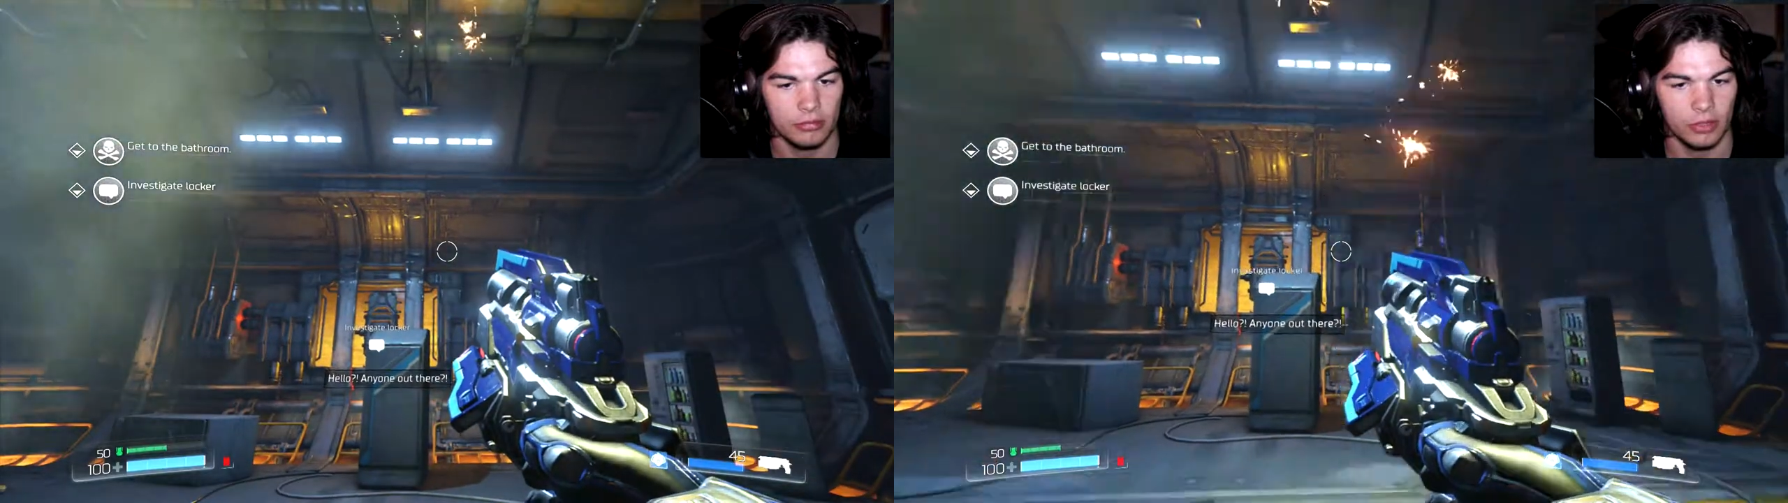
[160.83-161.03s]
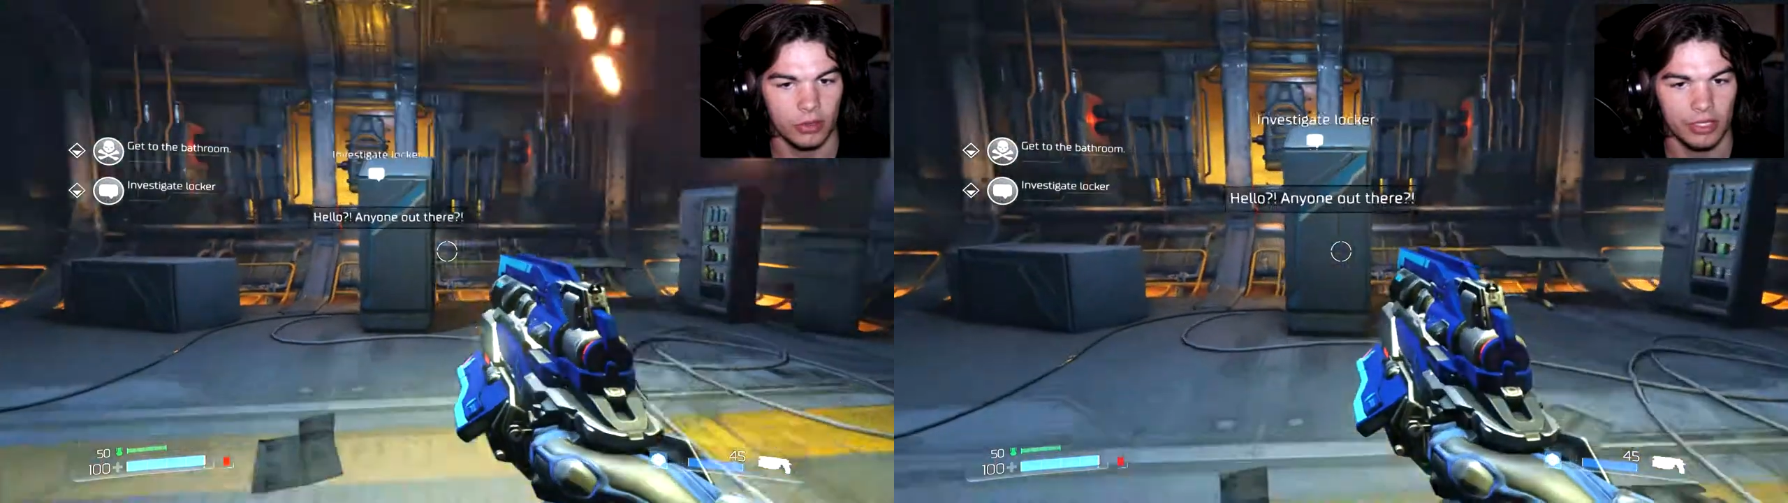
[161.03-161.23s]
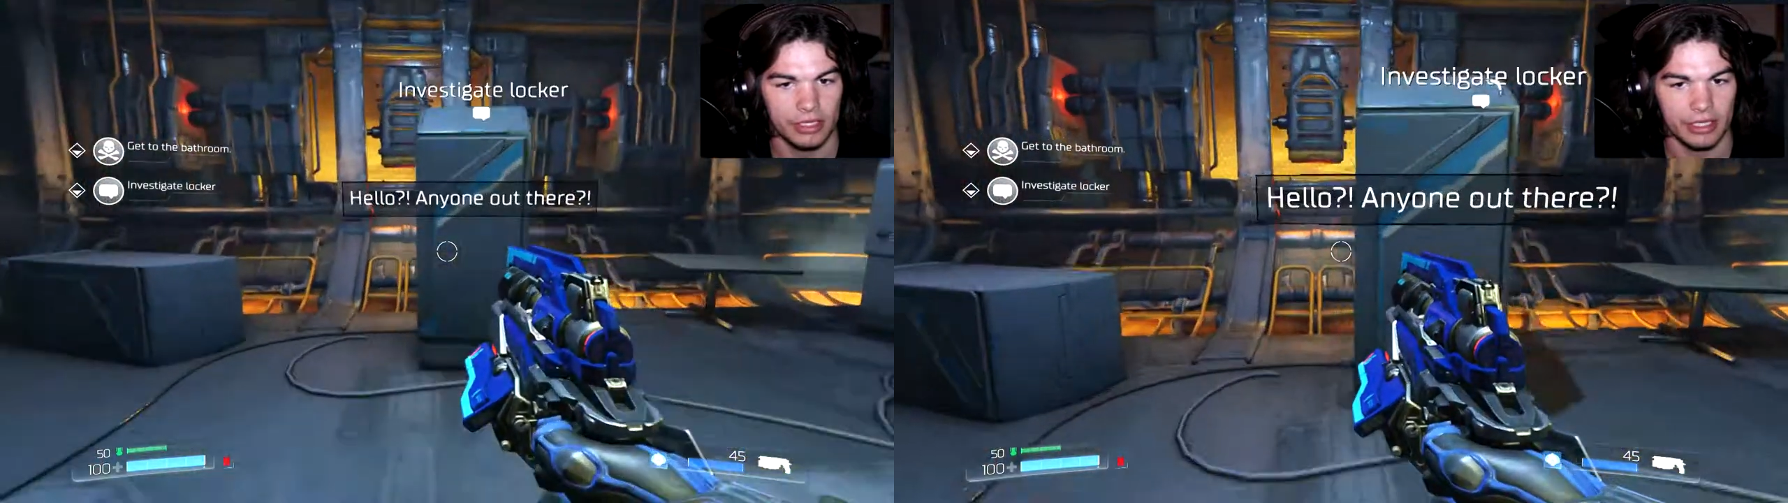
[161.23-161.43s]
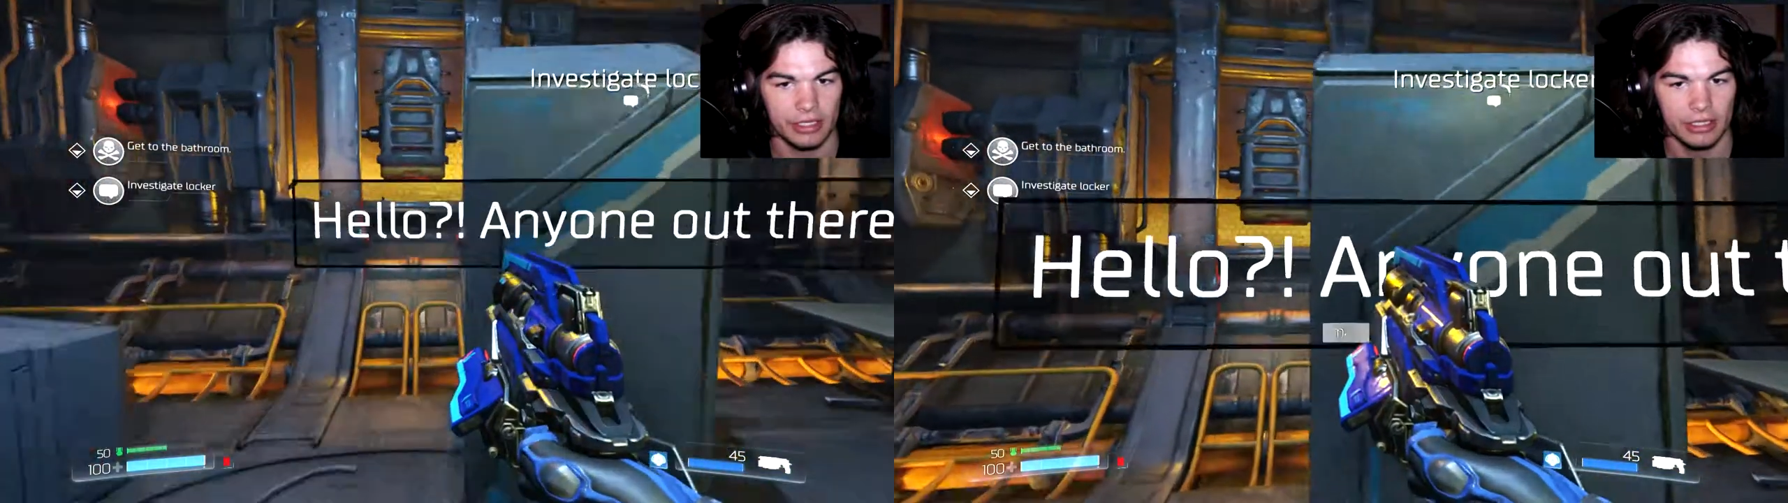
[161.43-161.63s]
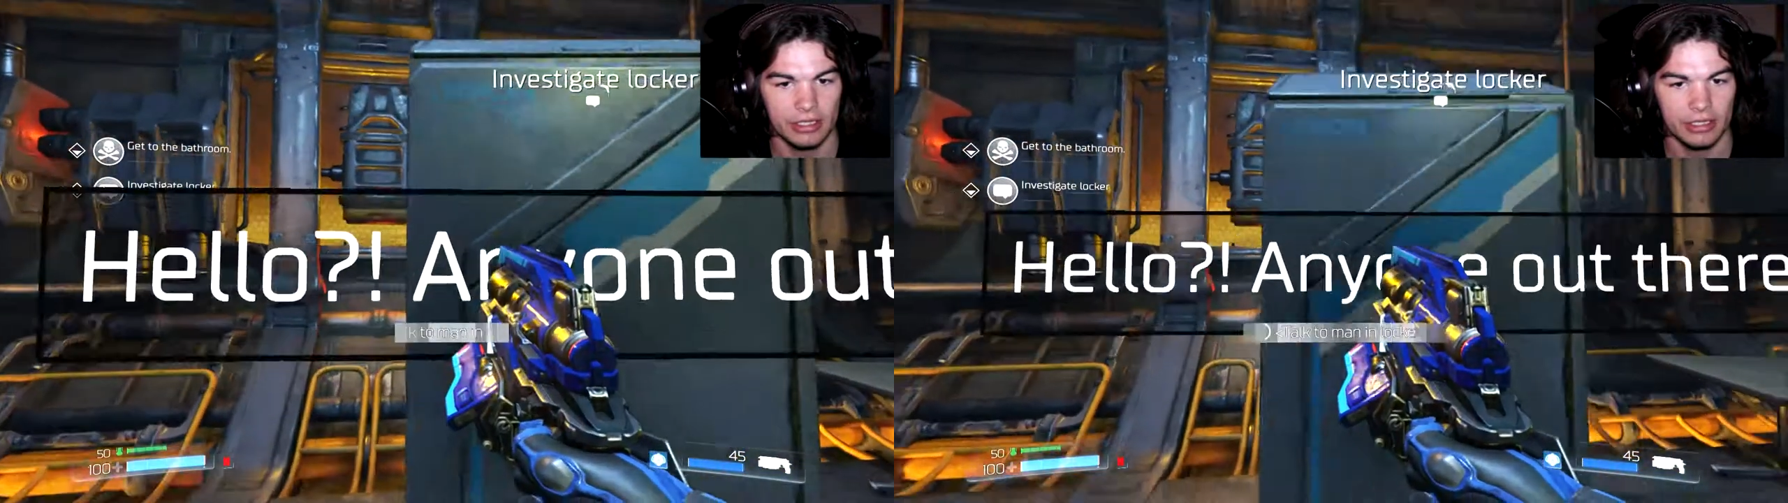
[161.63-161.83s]
Okay then.
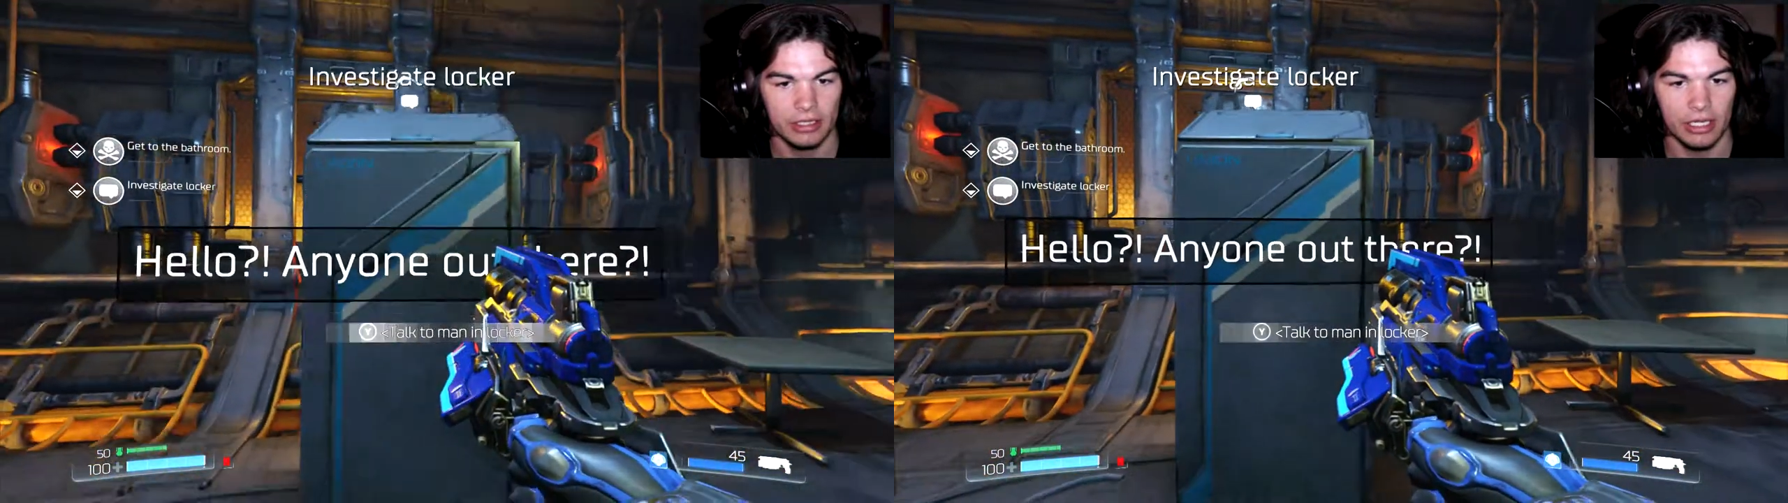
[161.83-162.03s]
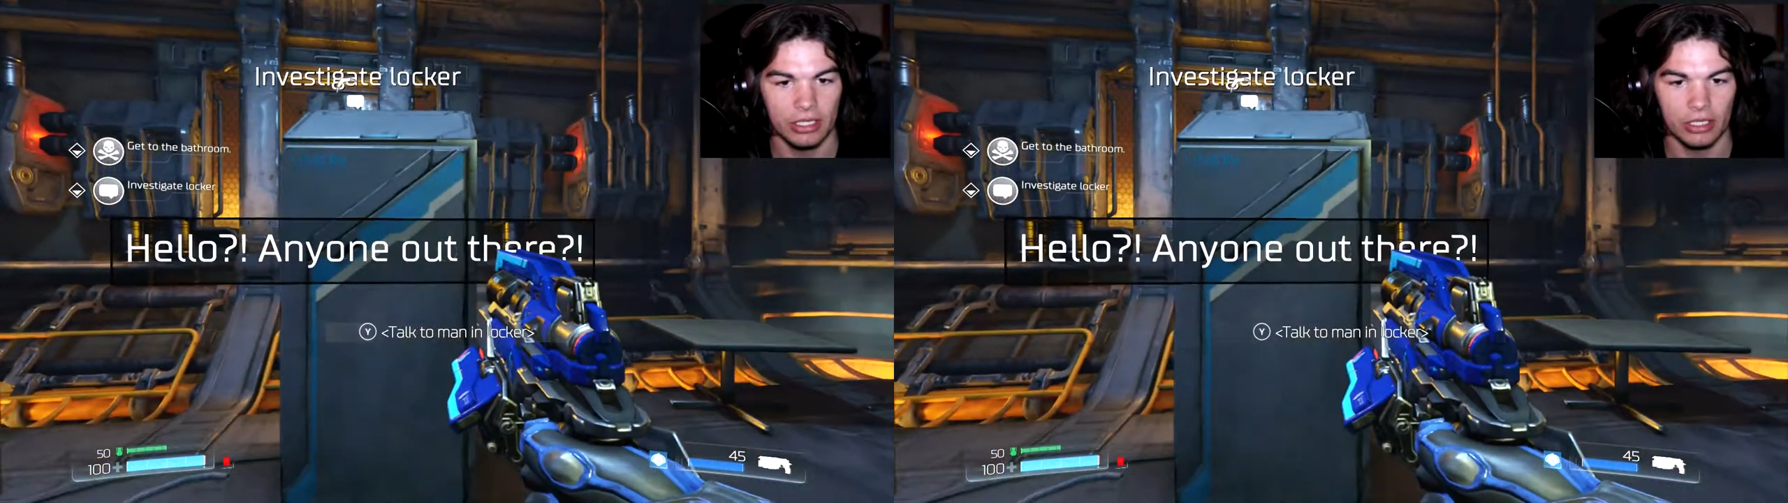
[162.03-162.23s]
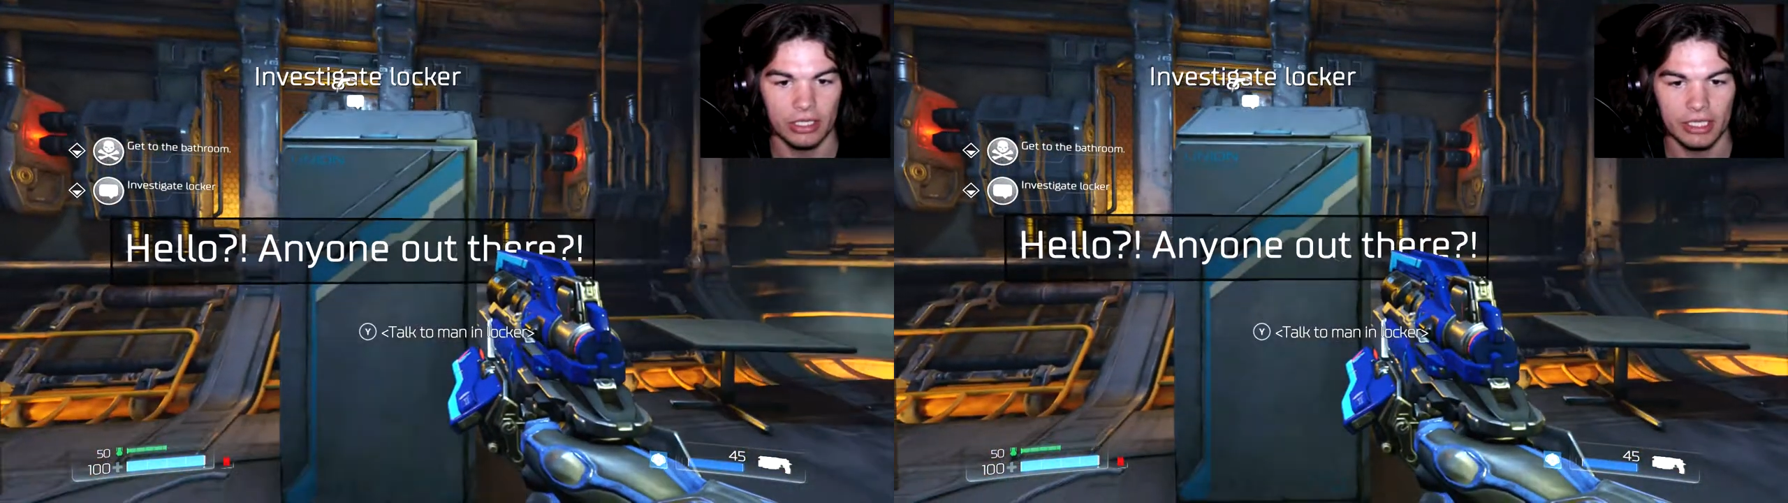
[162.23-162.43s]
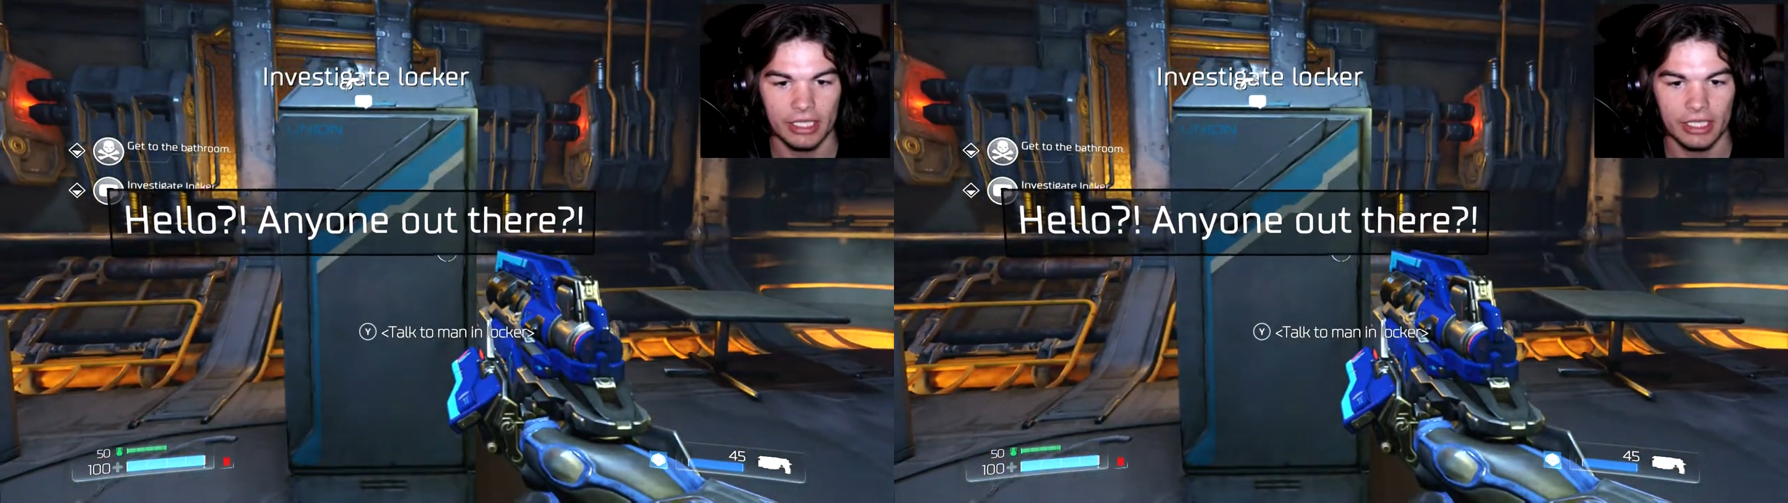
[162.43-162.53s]
Hello,